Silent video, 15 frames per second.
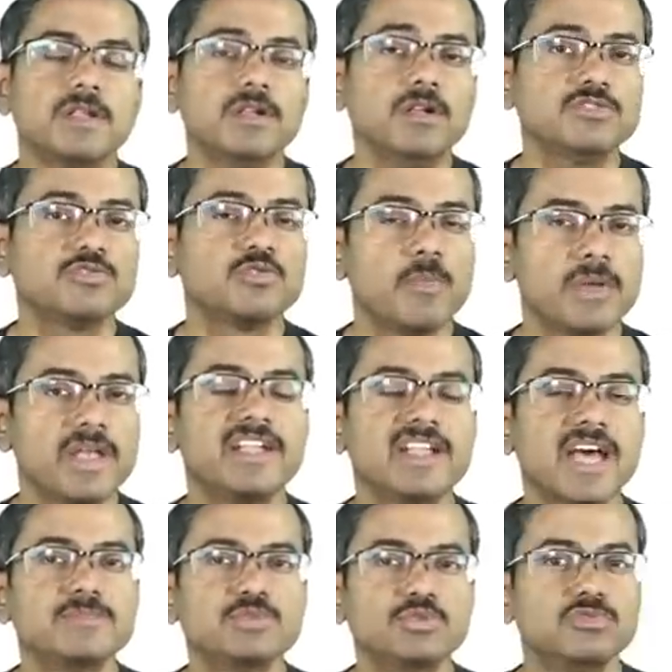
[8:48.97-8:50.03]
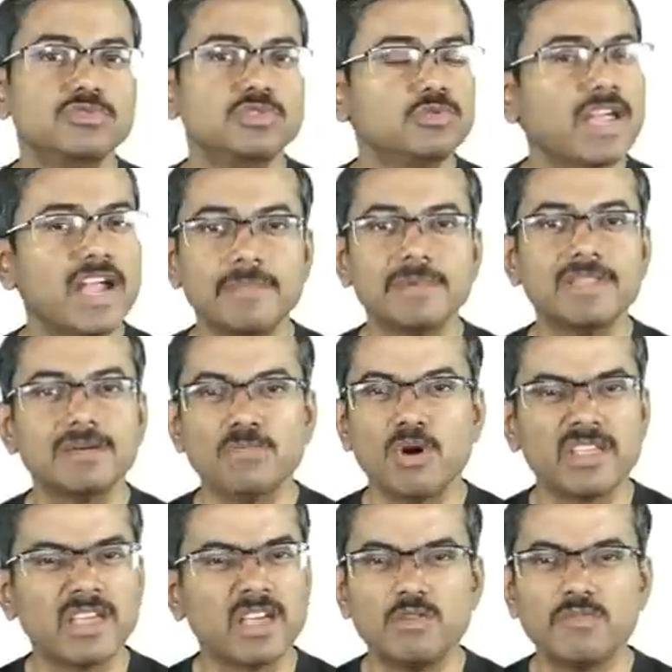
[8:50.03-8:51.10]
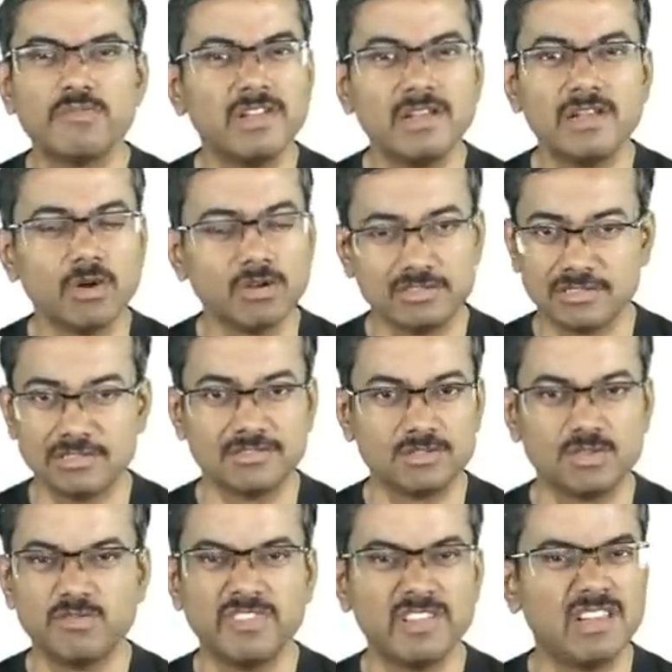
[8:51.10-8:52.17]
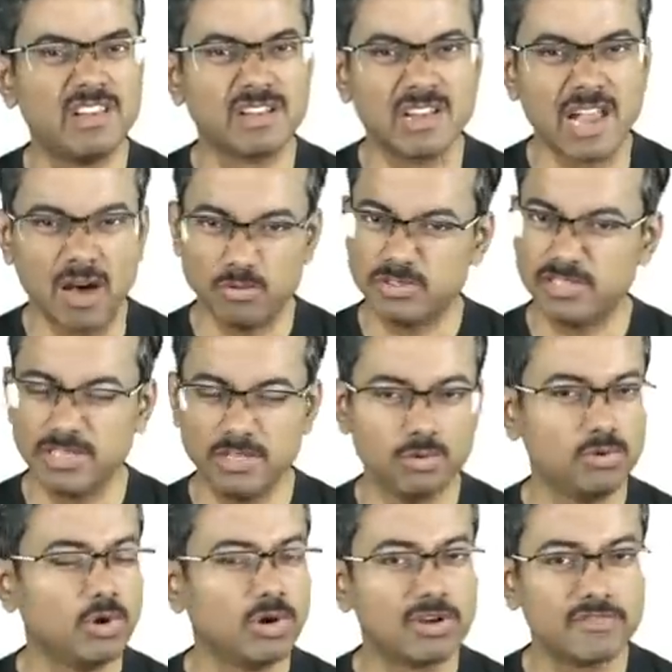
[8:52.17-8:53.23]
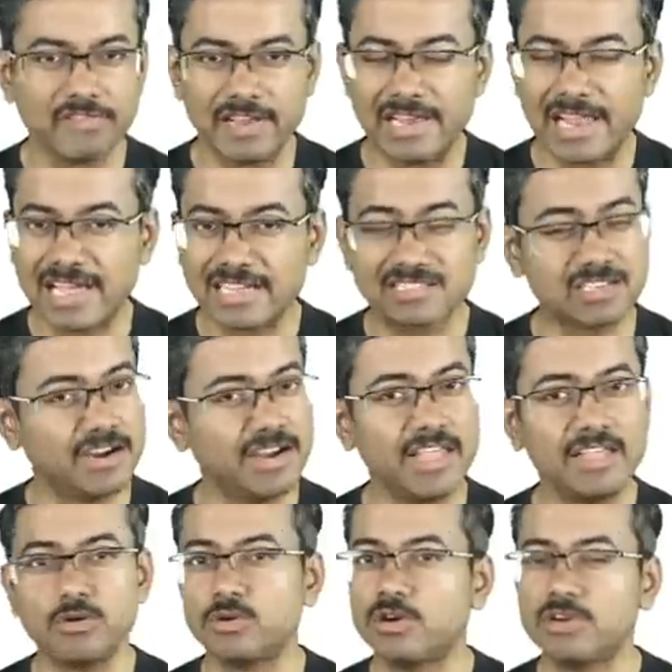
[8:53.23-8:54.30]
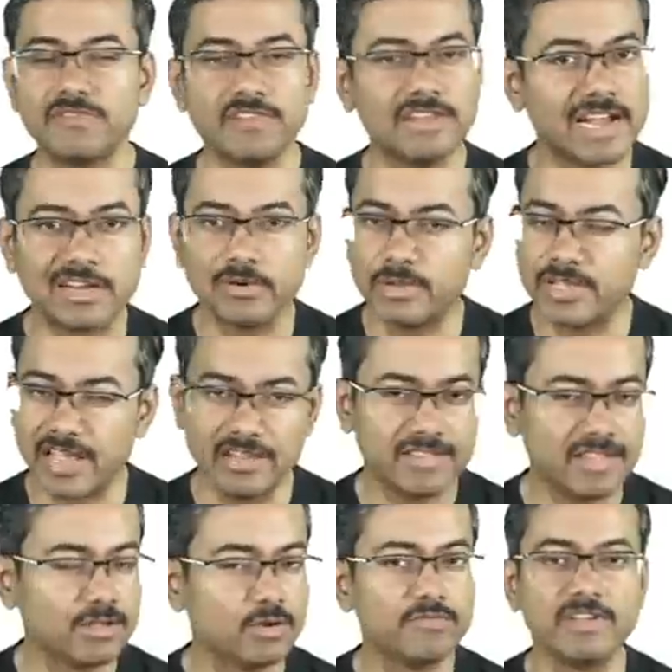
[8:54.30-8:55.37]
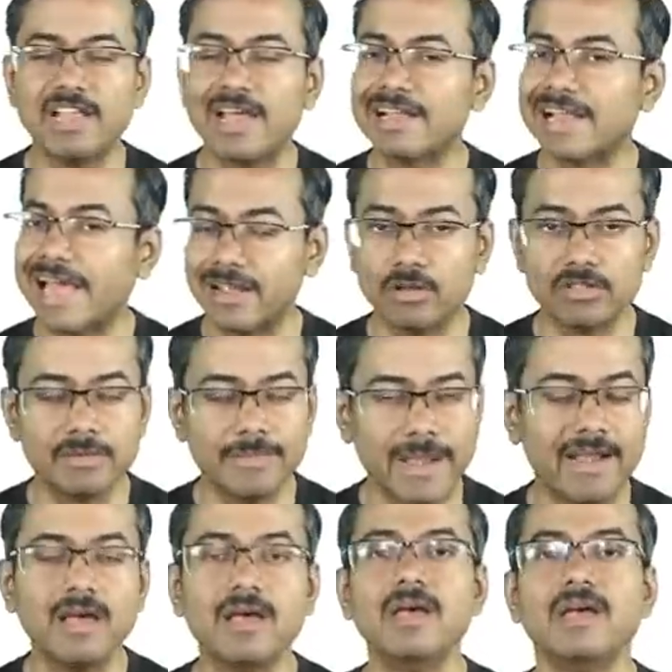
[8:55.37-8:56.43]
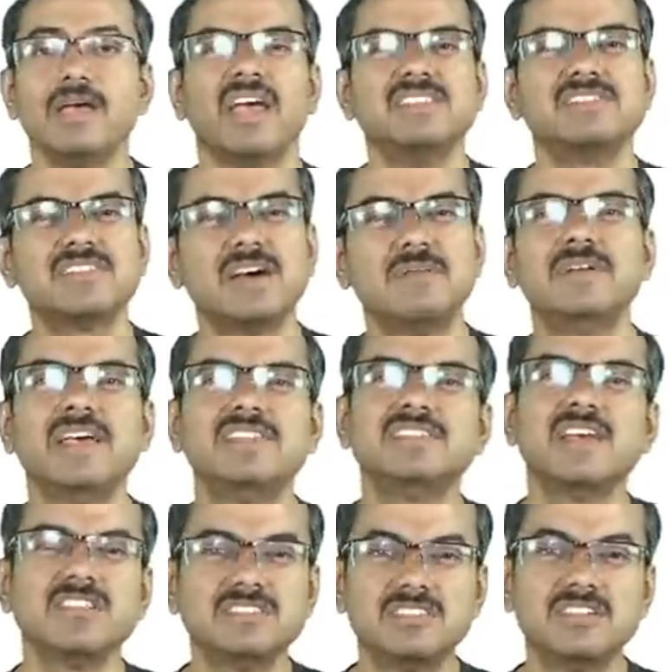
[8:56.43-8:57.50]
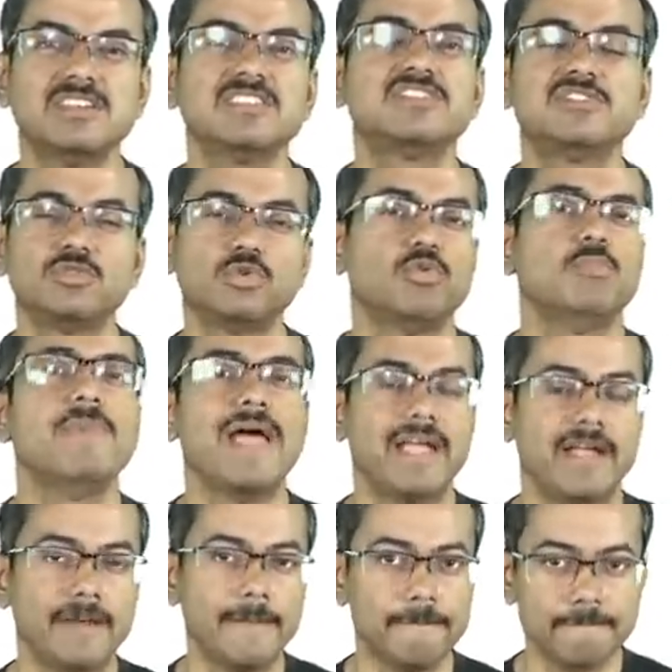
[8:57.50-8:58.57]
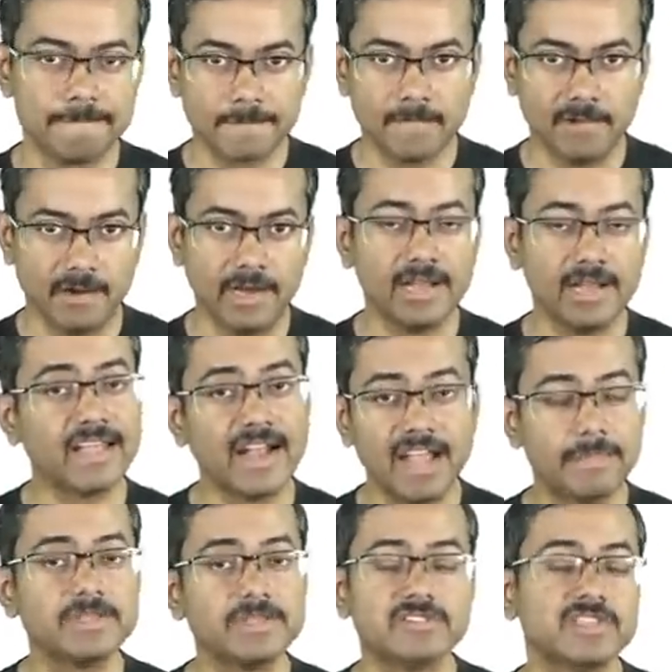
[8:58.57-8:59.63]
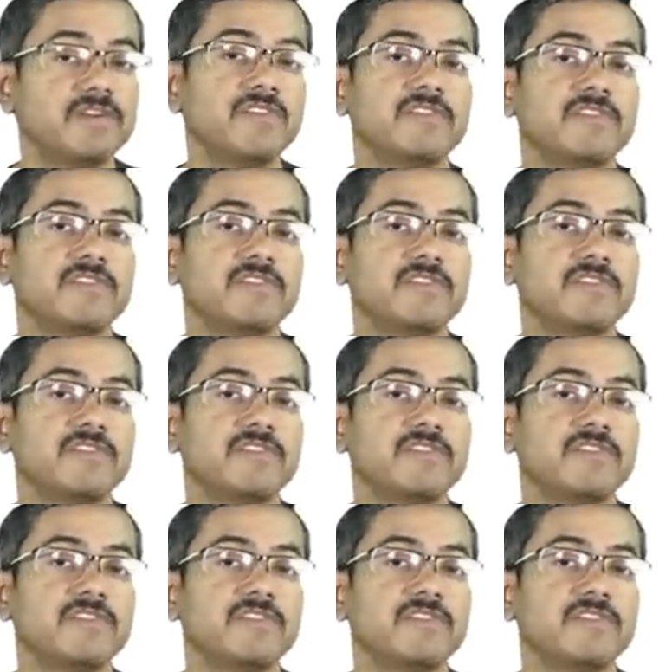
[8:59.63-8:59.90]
But you know, so many times you, you get up in the morning and you feel nonsense. You feel lousy. You don't feel like studying. You don't feel like doing anything. You feel like lying on the bed. And some days are just so bad, right? And that happens with